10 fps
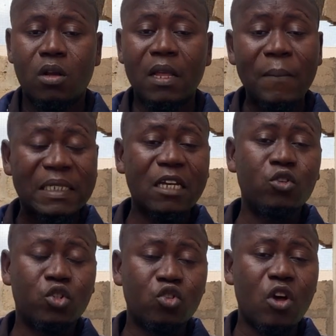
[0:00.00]
The mistake you
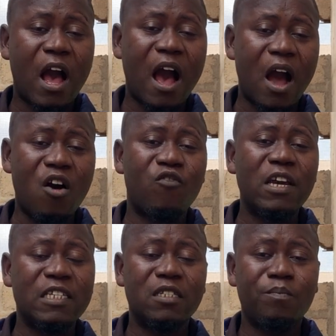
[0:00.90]
should also avoid
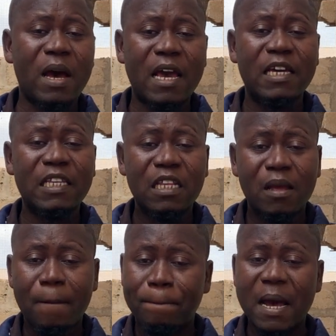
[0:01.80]
is buying
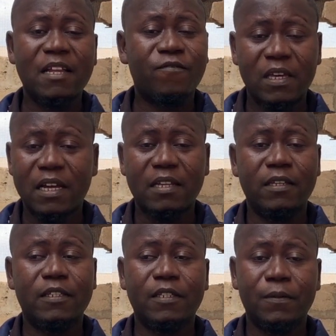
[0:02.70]
bad
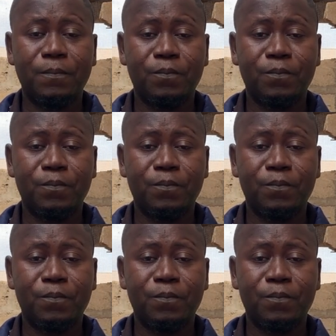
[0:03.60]
fingerlings.